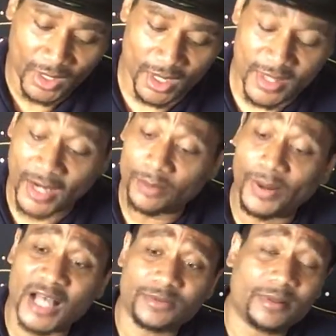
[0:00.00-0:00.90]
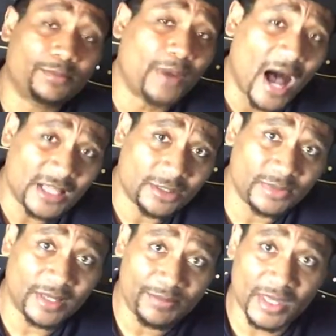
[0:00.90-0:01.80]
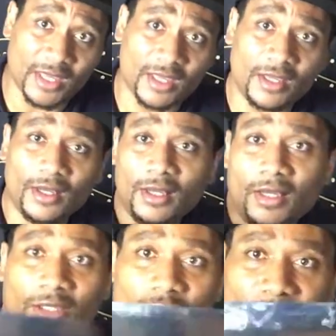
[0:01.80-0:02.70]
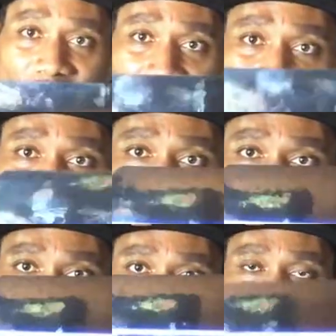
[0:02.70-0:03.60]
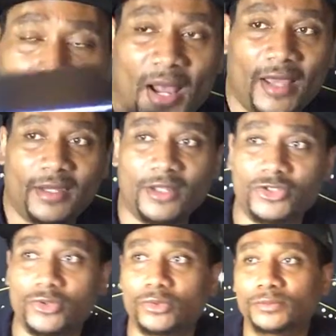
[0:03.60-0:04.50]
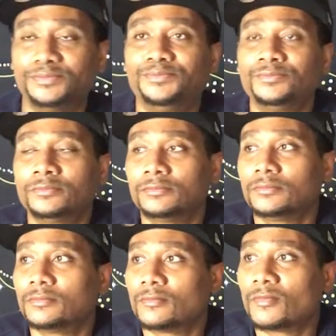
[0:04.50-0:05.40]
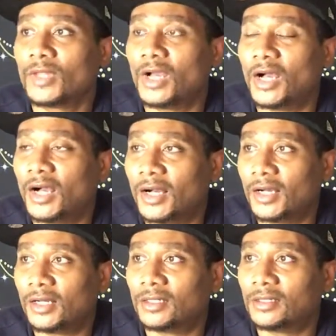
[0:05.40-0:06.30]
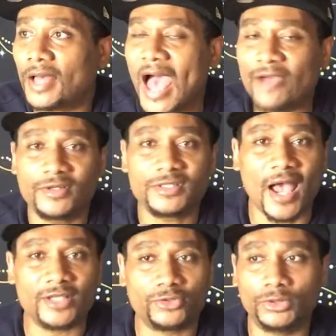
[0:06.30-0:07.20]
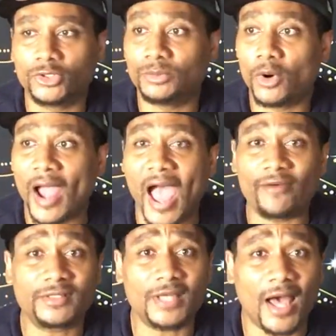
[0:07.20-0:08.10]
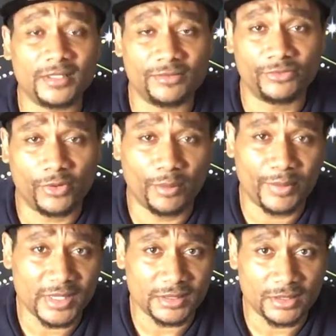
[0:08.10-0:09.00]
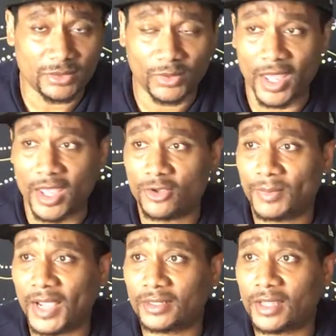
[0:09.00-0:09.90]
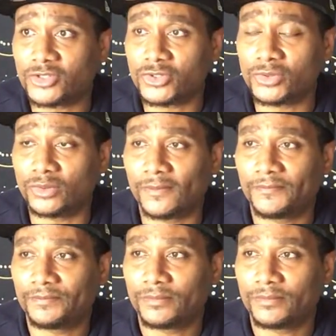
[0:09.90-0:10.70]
and that could possibly possibly be communicating more. You might need to uh, advertise a little more advertising for your business. Okay, you might need to.